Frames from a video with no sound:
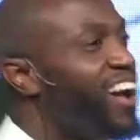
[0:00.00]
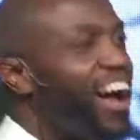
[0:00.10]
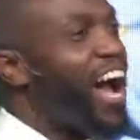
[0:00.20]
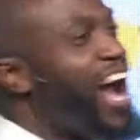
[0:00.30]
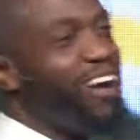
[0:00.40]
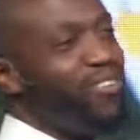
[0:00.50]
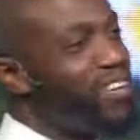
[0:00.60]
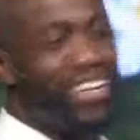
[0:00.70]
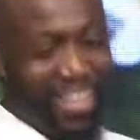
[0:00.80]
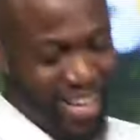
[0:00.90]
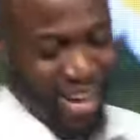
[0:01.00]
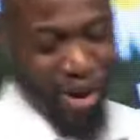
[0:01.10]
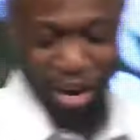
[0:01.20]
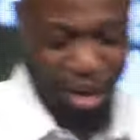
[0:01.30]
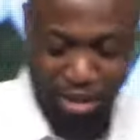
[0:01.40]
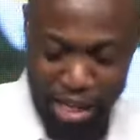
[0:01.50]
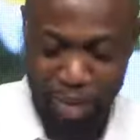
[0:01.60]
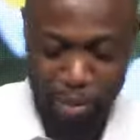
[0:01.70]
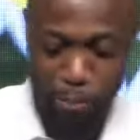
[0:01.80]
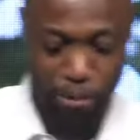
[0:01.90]
I, Holy Ghost, help
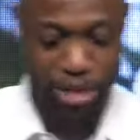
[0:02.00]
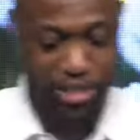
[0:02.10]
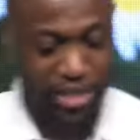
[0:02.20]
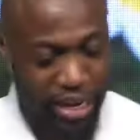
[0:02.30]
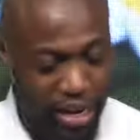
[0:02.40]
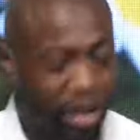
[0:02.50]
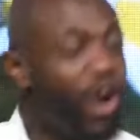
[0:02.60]
me preach in here.